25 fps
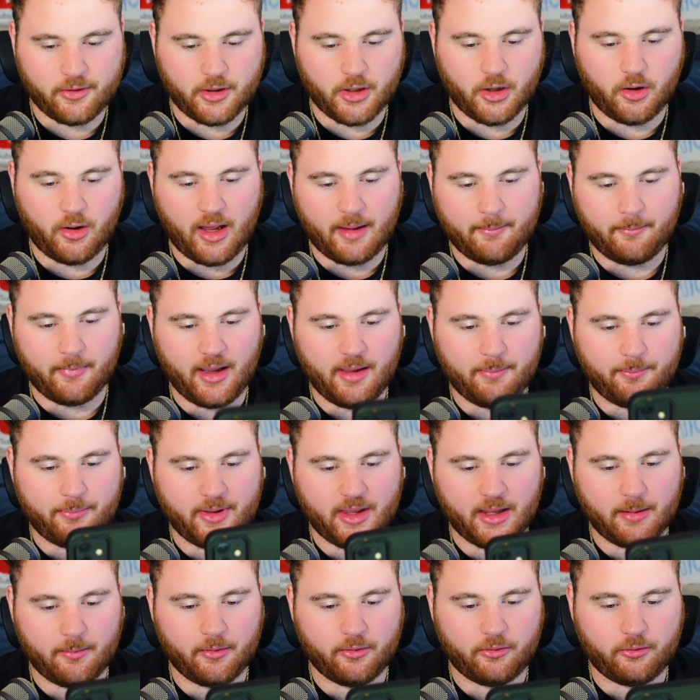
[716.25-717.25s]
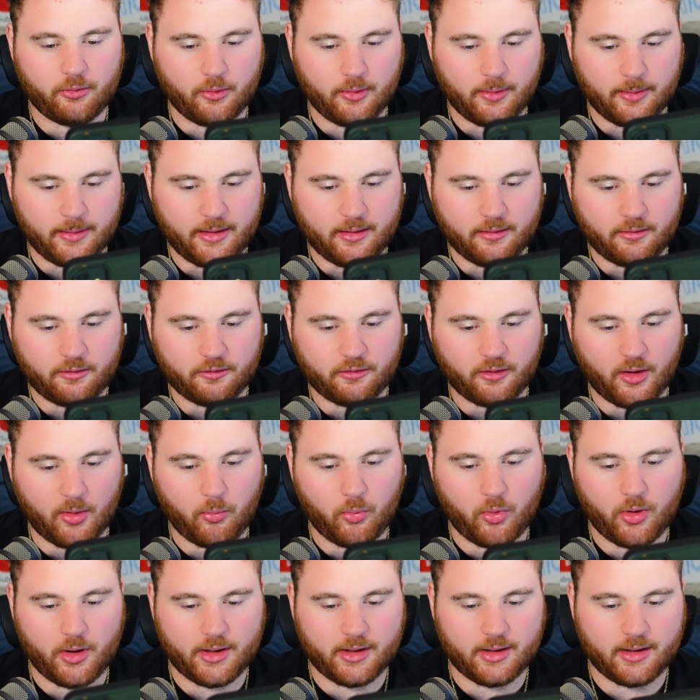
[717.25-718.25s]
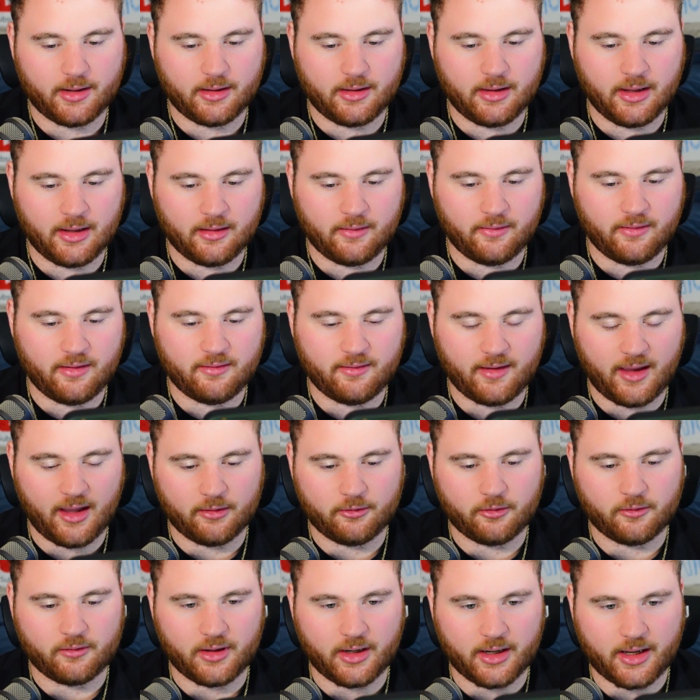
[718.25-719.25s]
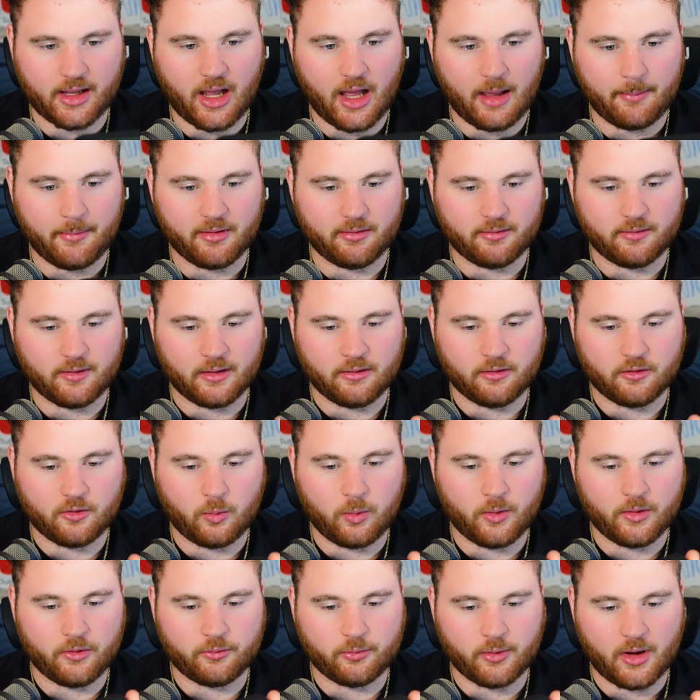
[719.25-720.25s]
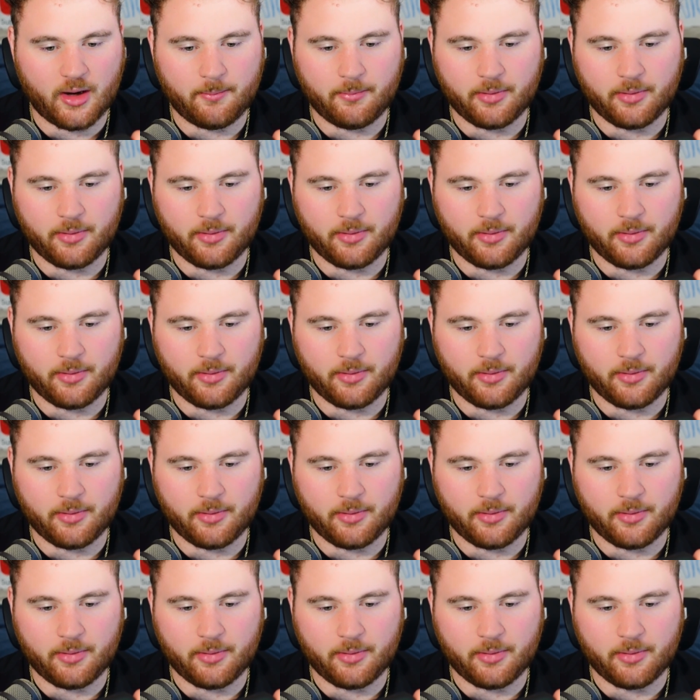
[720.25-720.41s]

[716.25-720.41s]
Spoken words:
You know, I might be able to at least somewhat get these answers on a common sense quiz right,